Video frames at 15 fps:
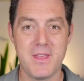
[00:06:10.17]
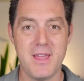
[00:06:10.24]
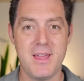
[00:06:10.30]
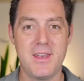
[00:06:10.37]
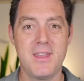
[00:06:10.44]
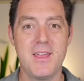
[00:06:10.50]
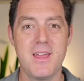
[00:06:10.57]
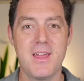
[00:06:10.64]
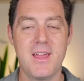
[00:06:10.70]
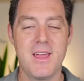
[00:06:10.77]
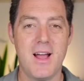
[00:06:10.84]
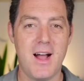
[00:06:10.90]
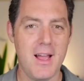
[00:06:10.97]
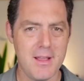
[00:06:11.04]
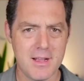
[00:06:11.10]
And
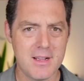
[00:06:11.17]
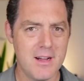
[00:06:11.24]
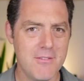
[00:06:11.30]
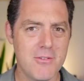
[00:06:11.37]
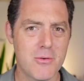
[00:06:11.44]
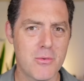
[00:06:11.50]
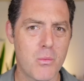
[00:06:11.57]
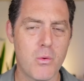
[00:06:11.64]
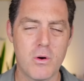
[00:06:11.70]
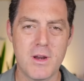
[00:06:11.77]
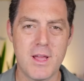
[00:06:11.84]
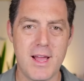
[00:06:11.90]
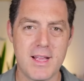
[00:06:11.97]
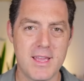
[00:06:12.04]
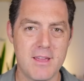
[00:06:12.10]
I covered reward
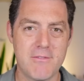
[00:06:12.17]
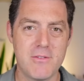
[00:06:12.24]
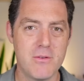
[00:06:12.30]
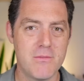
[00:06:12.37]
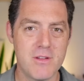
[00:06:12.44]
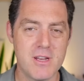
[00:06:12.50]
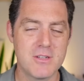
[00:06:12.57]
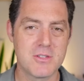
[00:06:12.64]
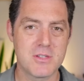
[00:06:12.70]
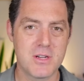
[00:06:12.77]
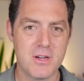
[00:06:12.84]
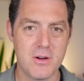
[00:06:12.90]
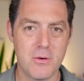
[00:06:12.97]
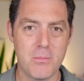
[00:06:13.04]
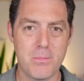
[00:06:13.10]
hacking a few videos
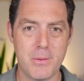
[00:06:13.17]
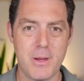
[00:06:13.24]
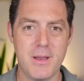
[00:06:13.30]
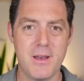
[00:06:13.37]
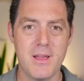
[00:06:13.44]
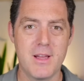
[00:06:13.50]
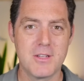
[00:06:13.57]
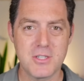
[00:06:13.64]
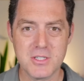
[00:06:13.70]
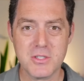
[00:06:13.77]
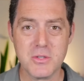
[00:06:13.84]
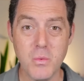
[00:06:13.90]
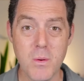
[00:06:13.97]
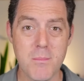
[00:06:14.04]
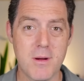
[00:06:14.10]
ago, but
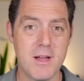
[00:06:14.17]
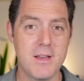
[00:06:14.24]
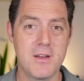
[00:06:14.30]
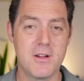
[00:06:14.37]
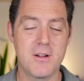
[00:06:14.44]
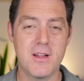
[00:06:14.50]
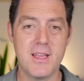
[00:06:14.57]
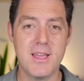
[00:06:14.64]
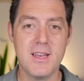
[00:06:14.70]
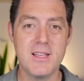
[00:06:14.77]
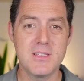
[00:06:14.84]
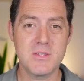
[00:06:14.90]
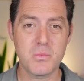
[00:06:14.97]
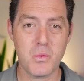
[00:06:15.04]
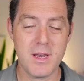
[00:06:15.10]
just a reminder, it
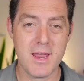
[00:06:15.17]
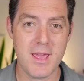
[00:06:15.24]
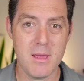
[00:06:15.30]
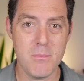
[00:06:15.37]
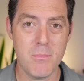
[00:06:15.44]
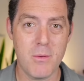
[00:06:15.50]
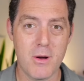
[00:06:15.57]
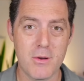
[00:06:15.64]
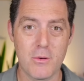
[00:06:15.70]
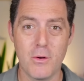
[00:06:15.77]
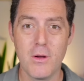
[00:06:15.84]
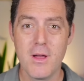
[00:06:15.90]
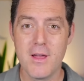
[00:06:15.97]
is when a model